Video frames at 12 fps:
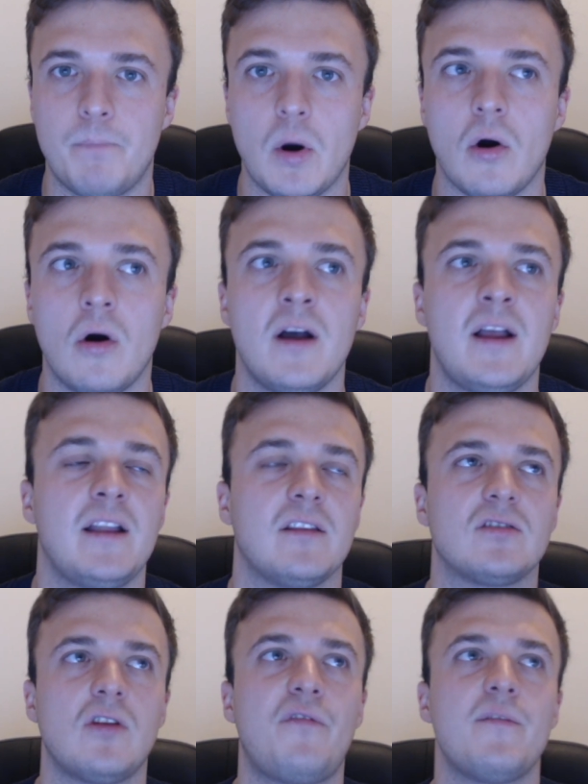But
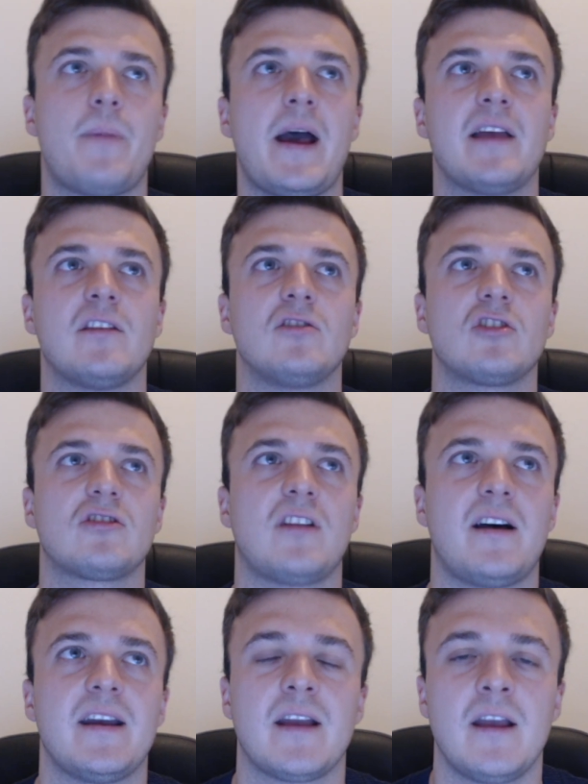there's nothing better than just
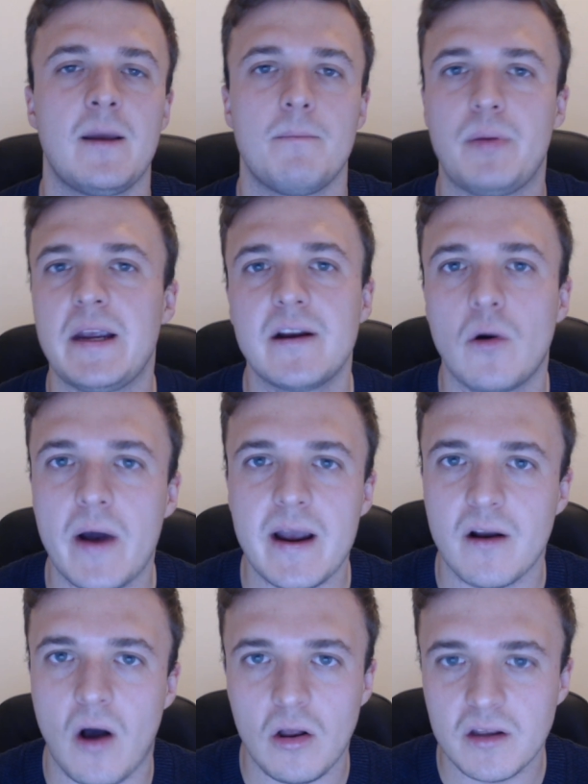like being away
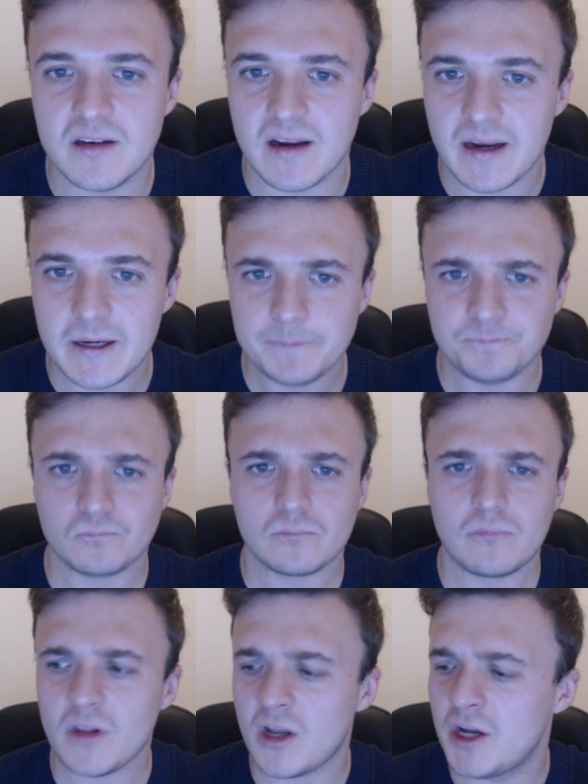on holiday
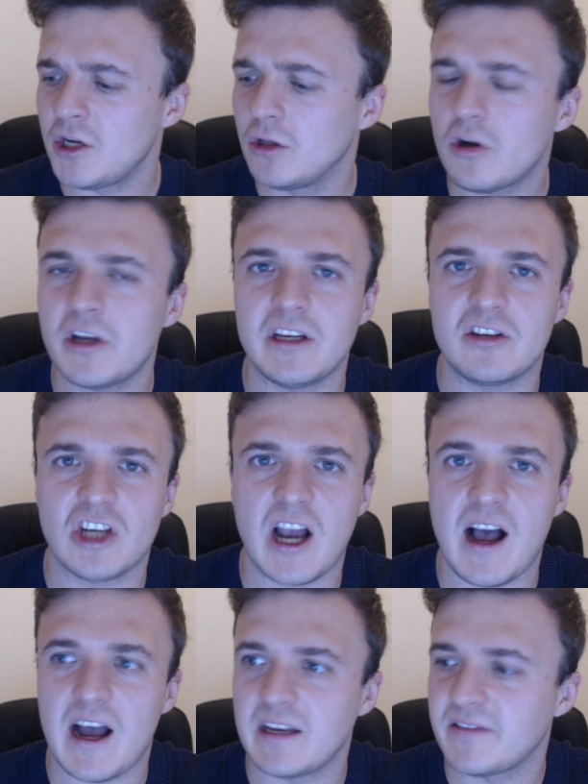and you look at your
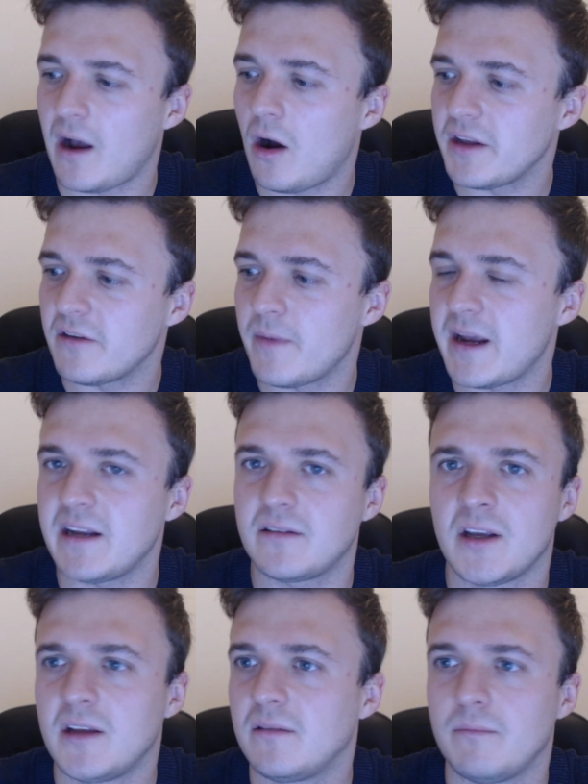chart and it's like, oh, you've made
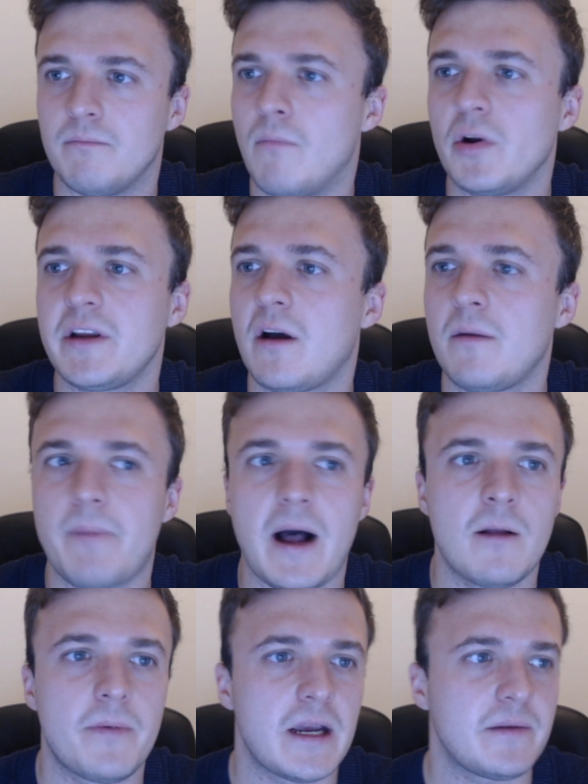money on
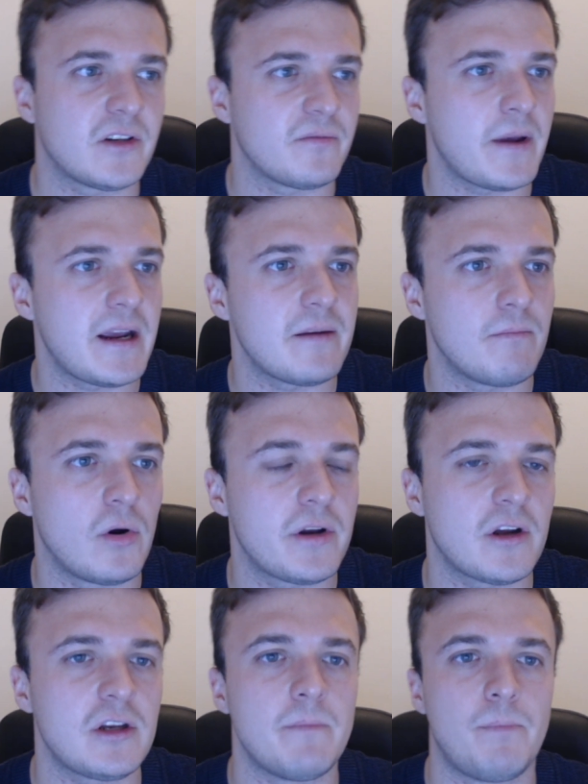Battle Babes, you've made
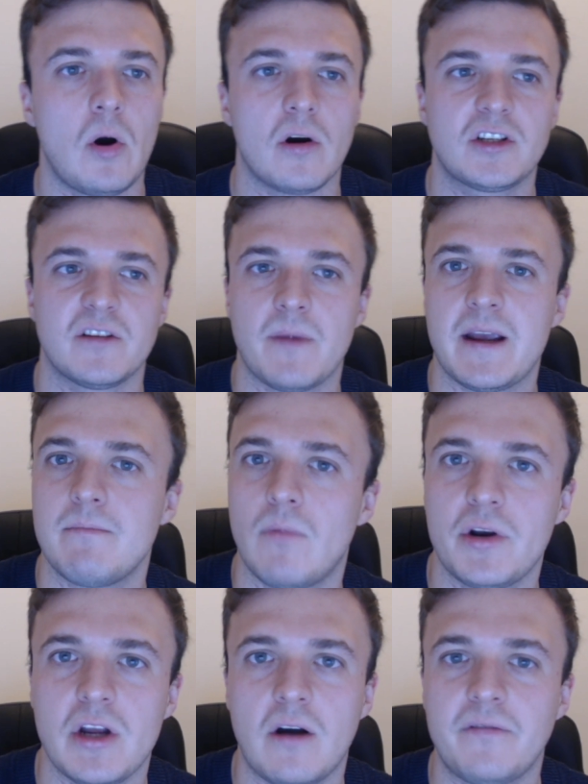money on your books, you've made
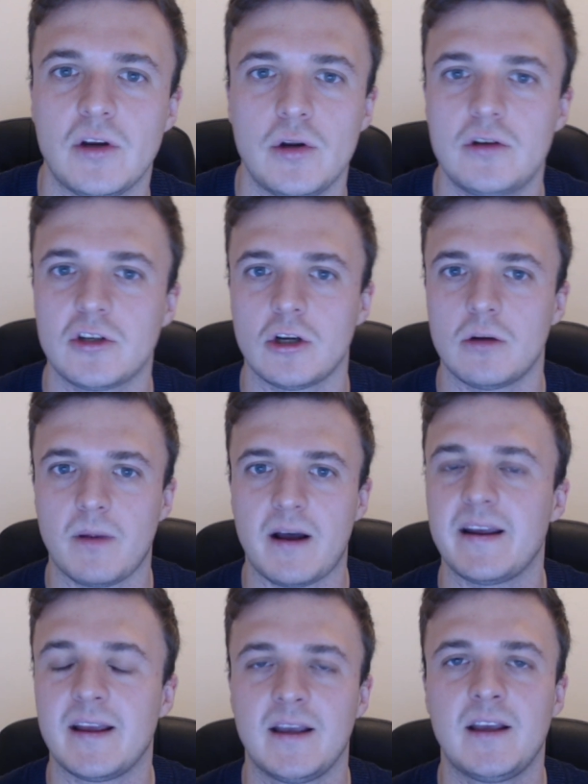money off YouTube.
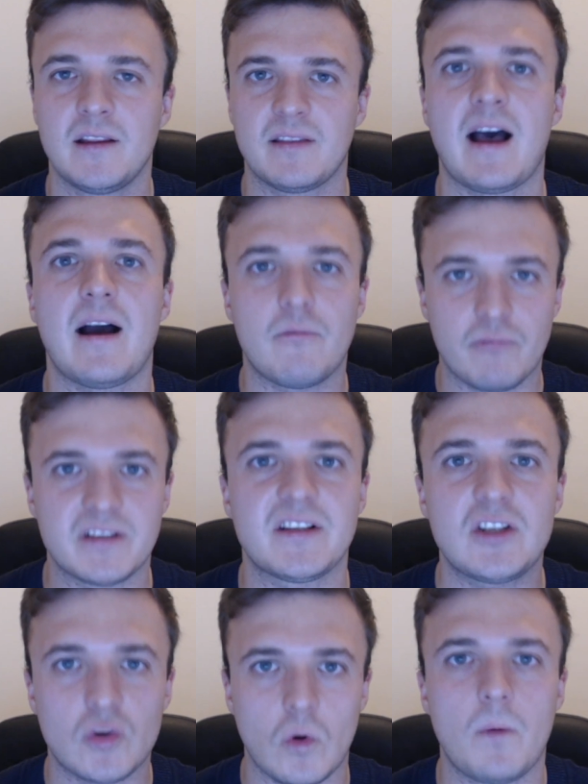Like that
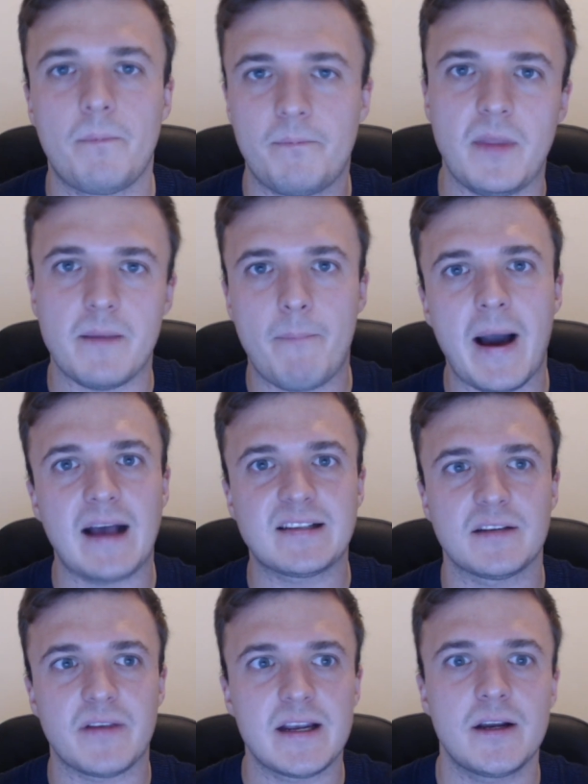residual
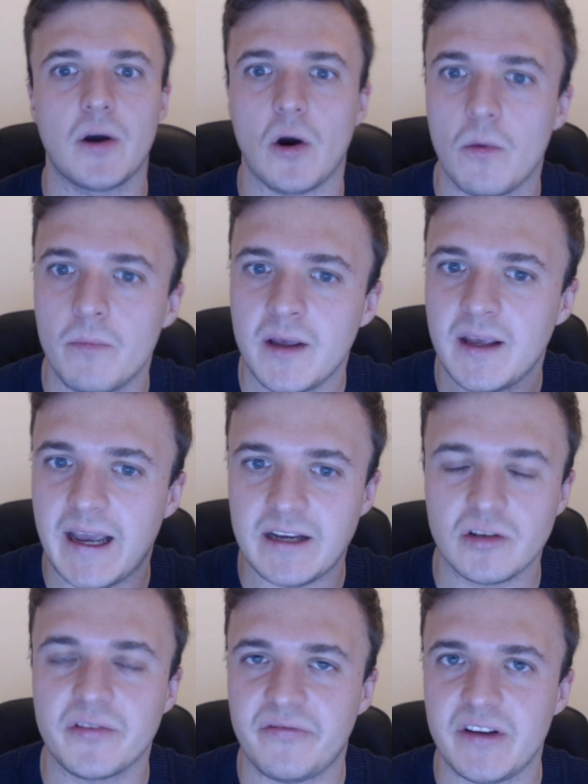passive income, it
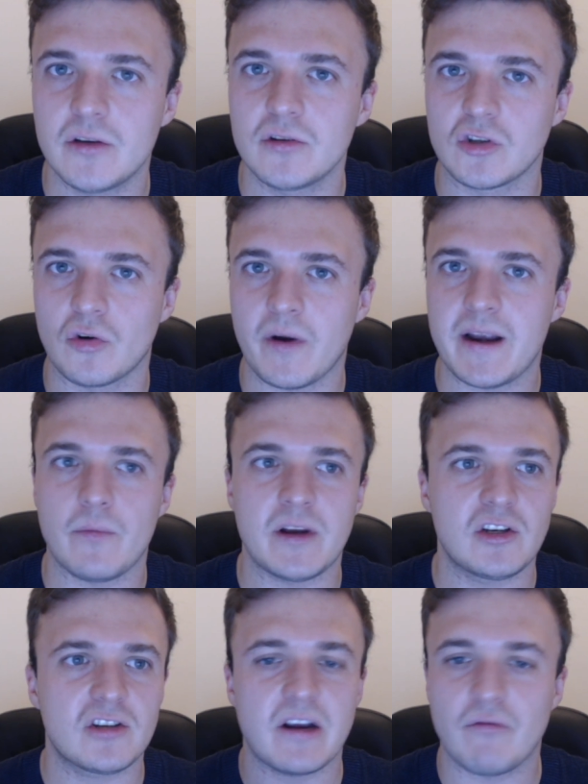just feels great when
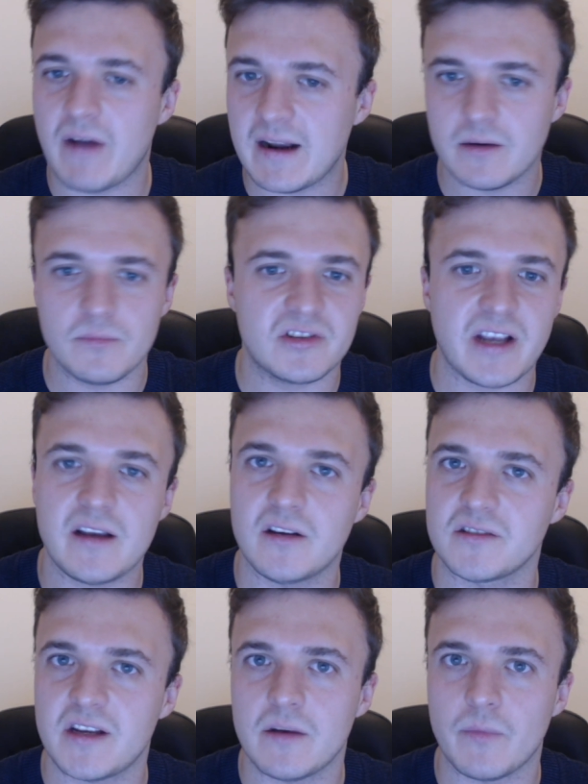you just get random
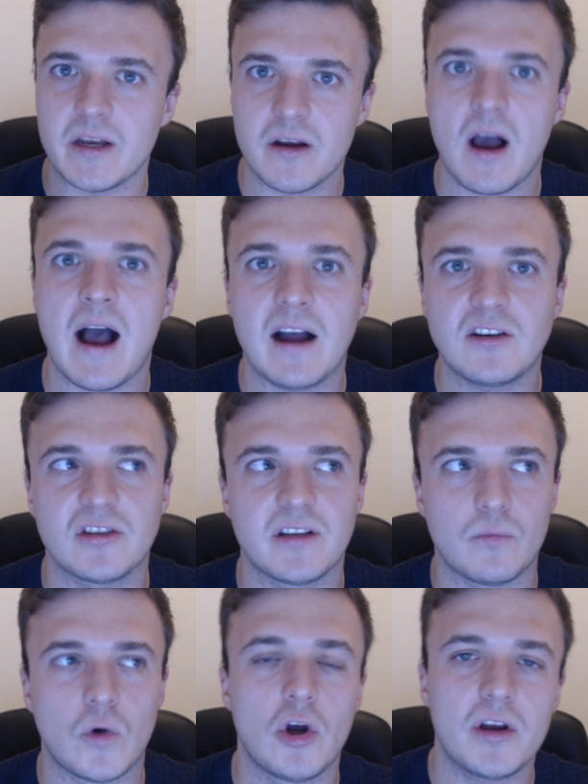sales in when you're not
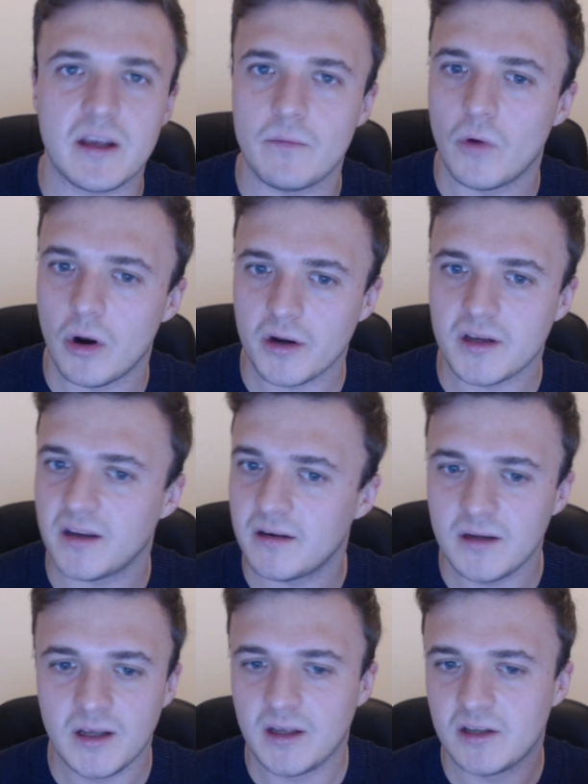actually working.